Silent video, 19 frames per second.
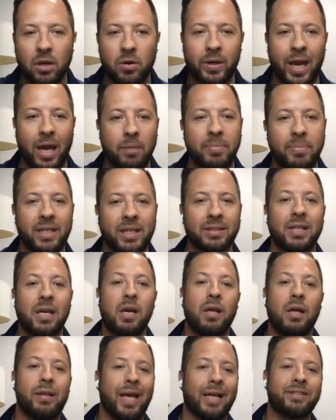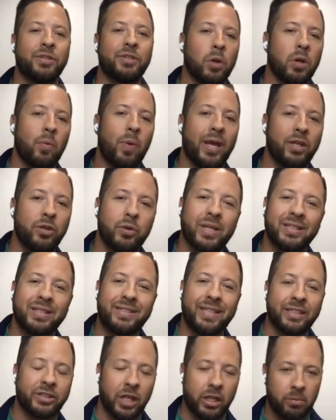Okay, because that's the only way you can
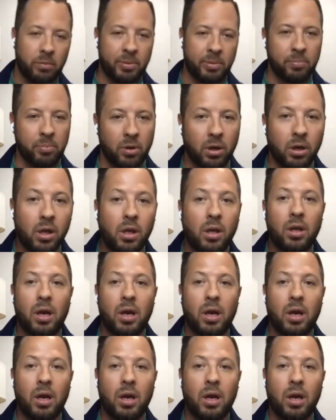teach other people.